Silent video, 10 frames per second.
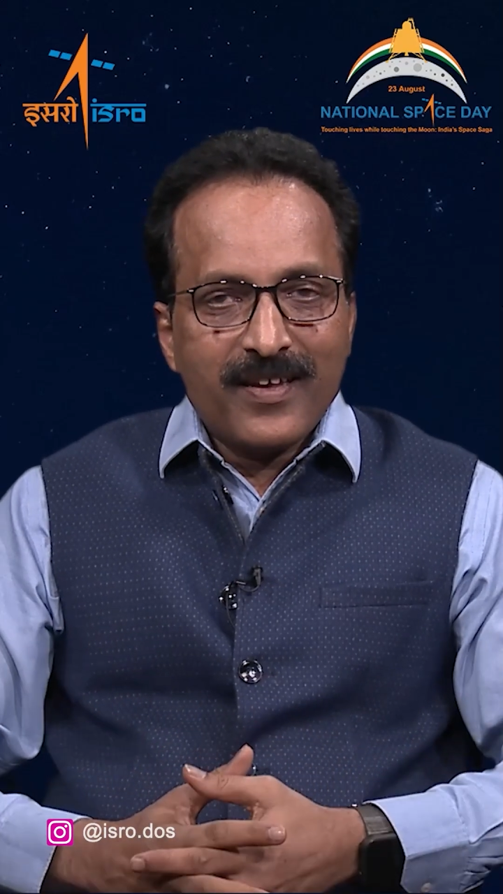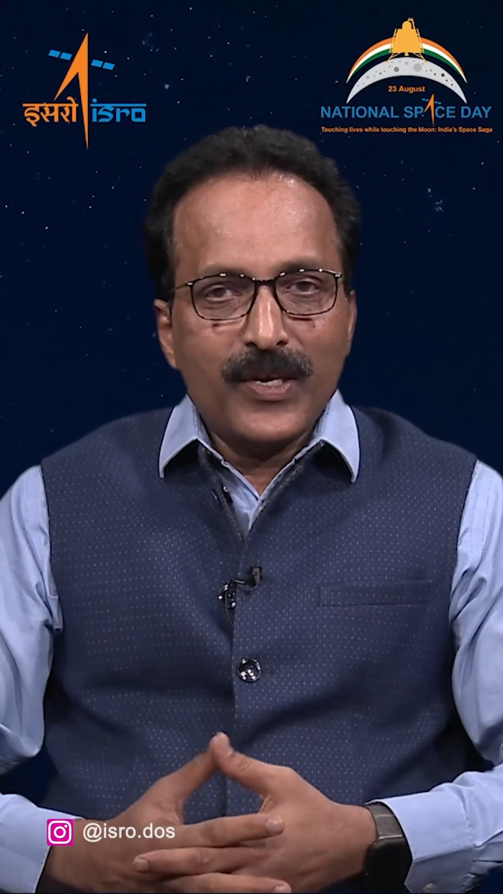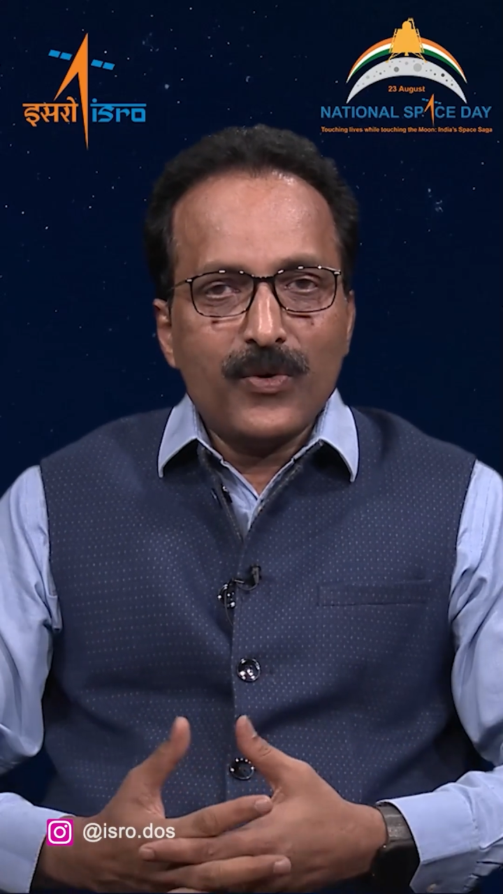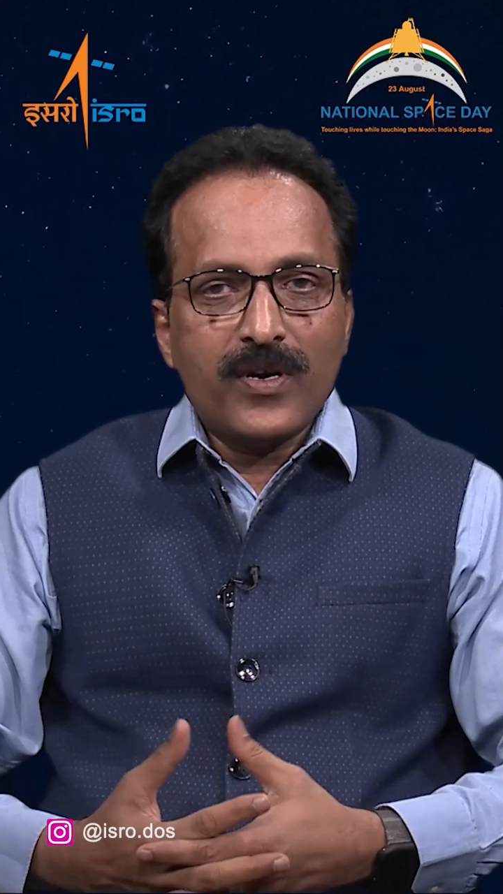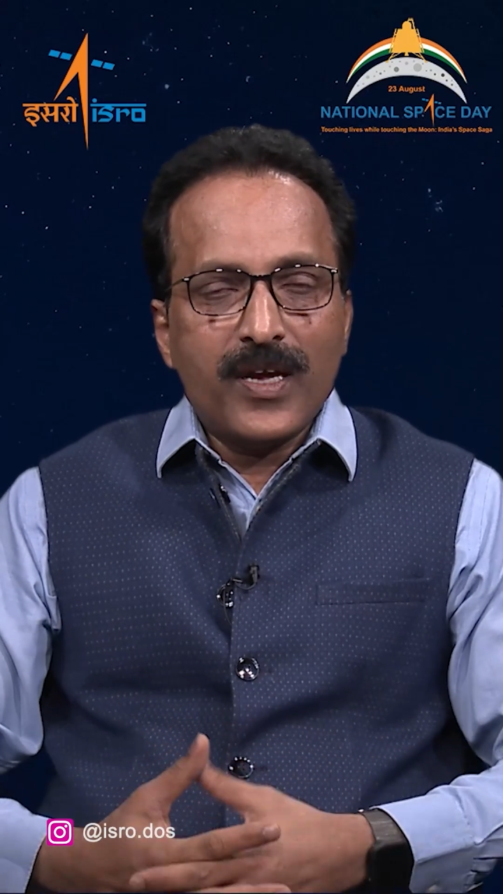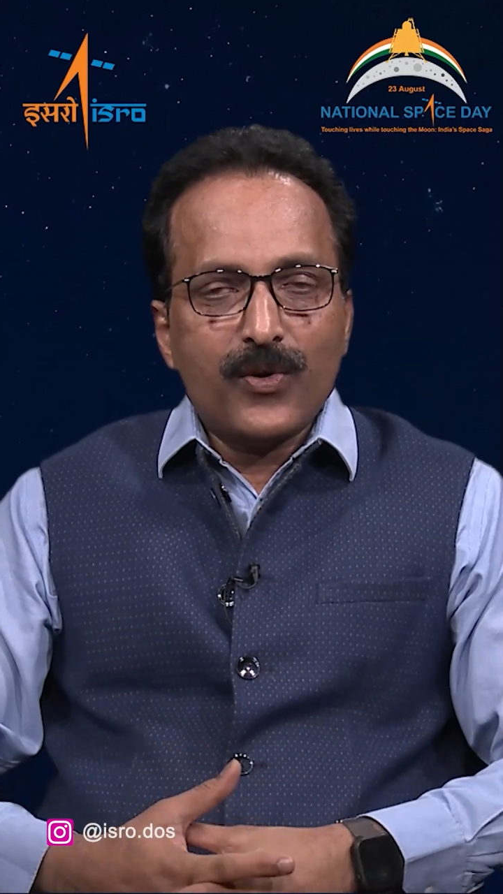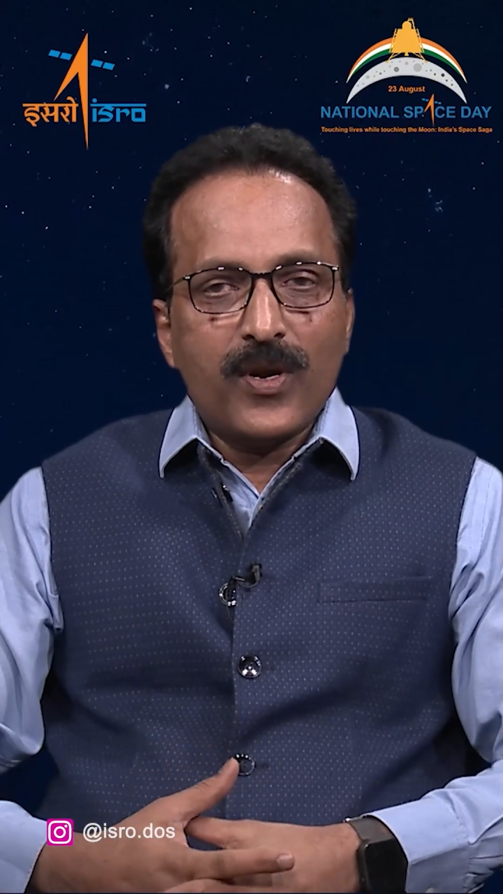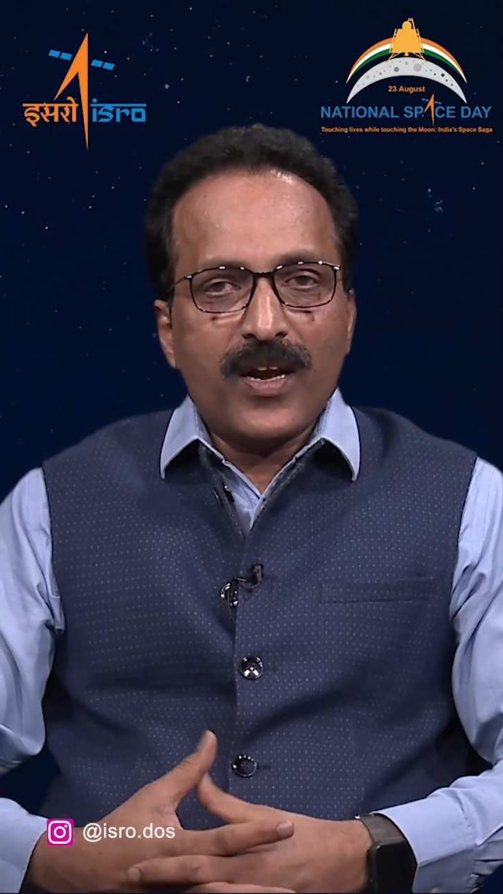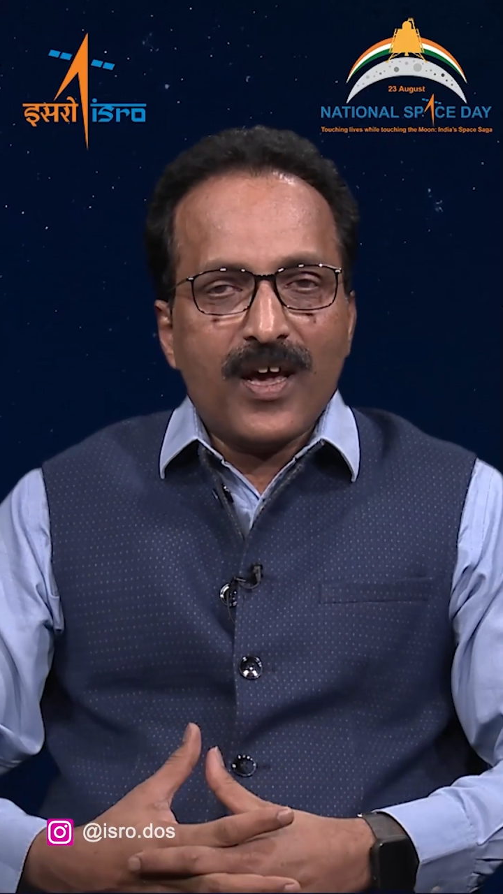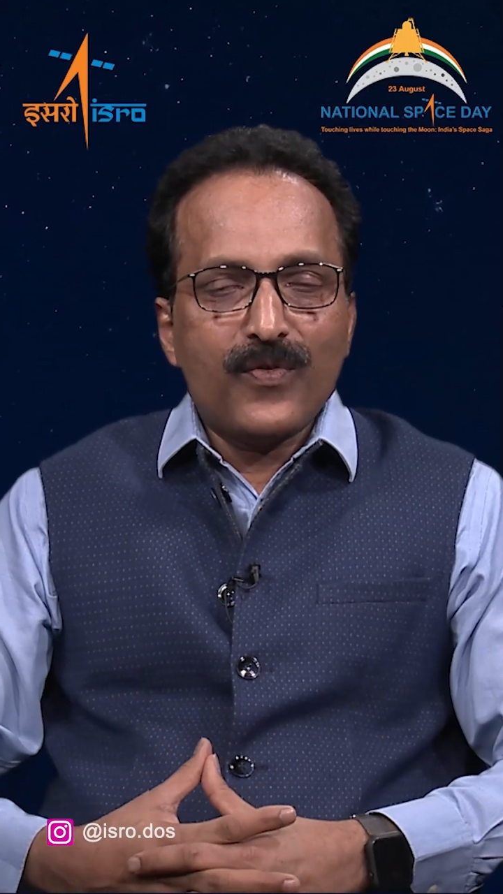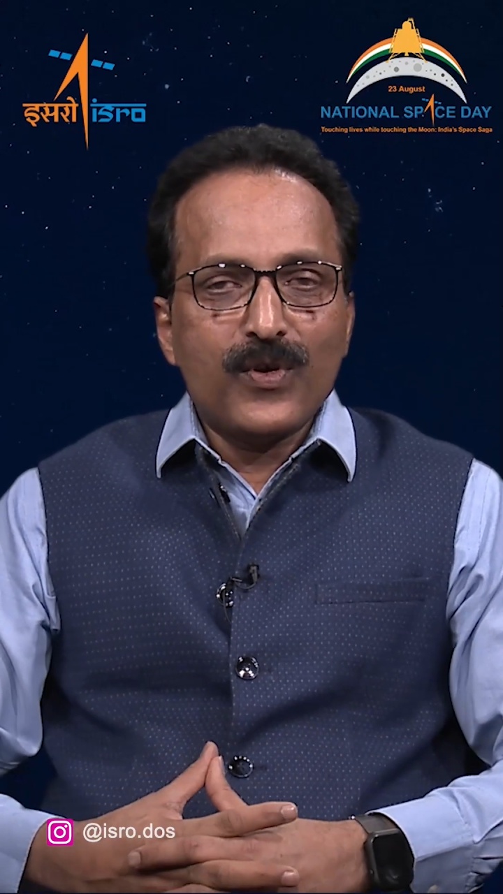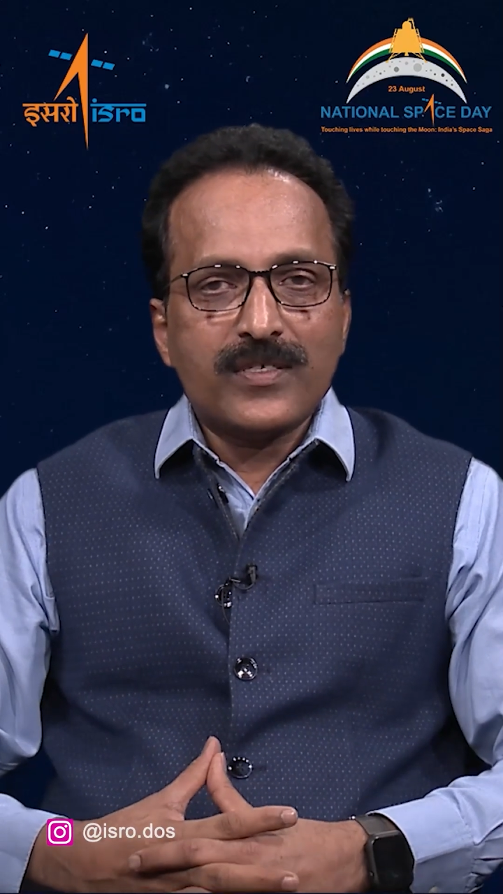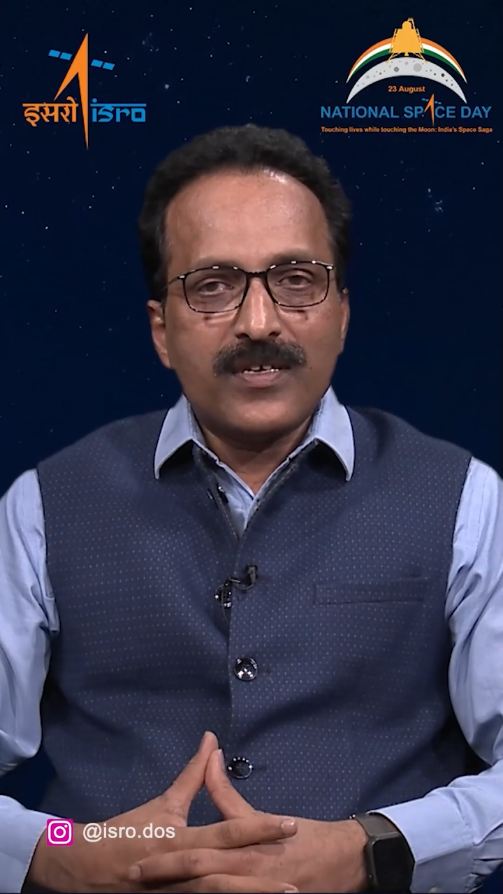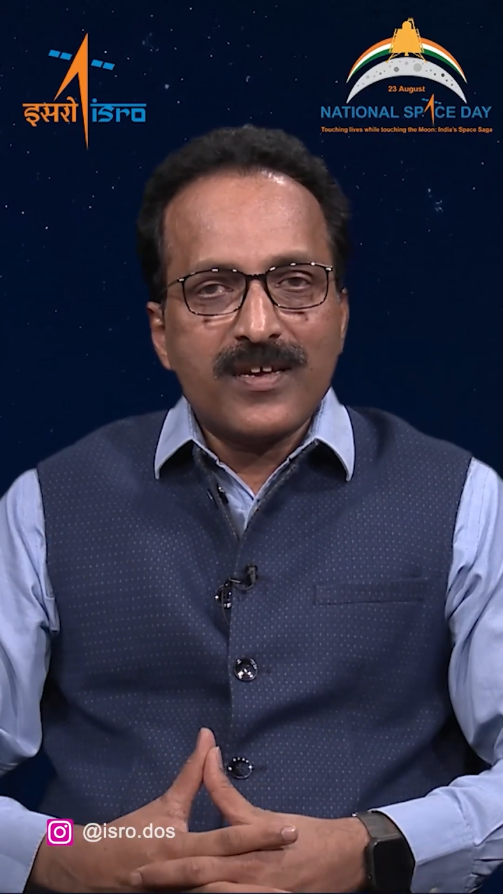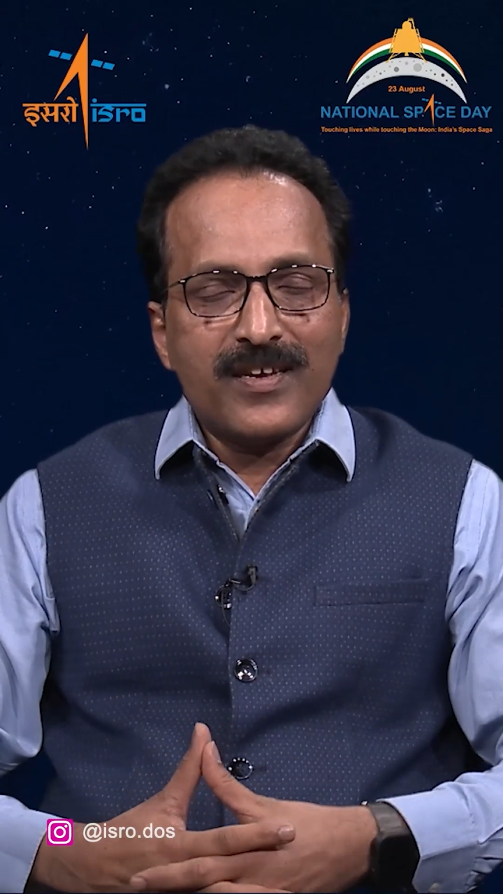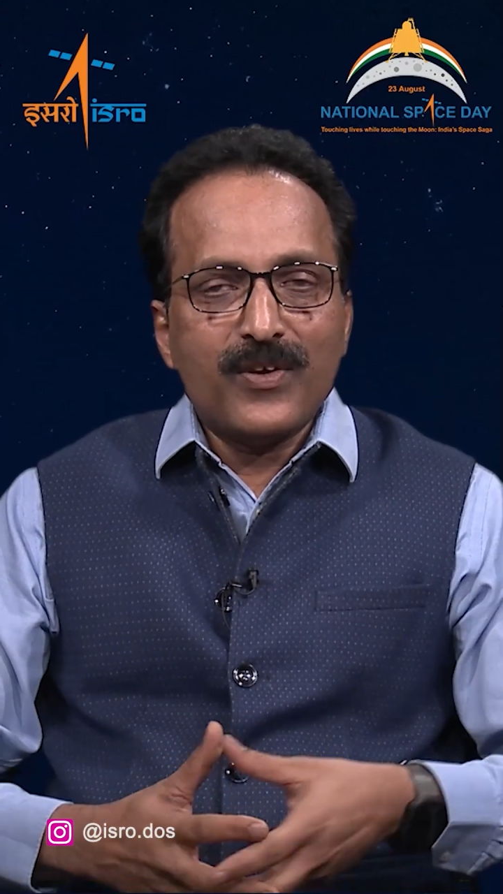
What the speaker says: In your day-to-day life, you are seeing it.